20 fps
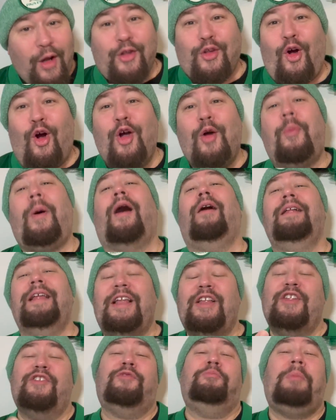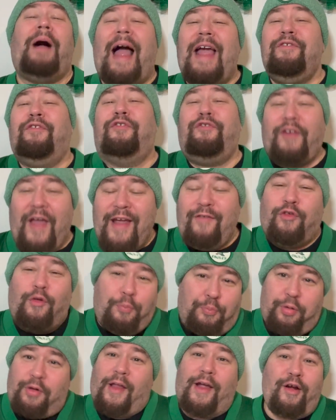to talk about is my
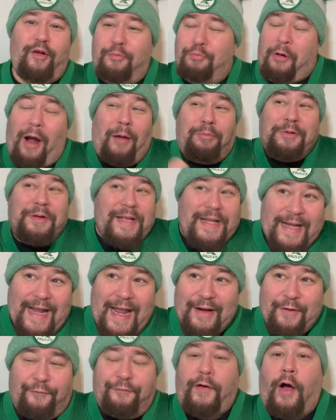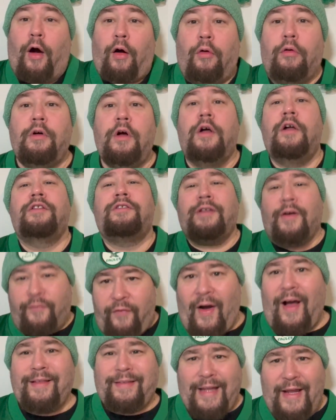favorite player, probably in the NFL,
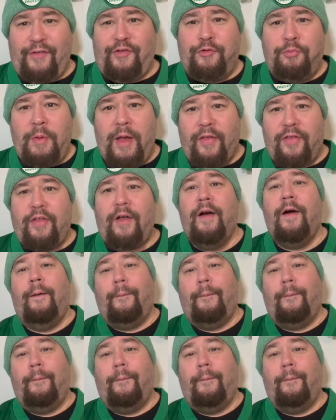DeVonta Smith.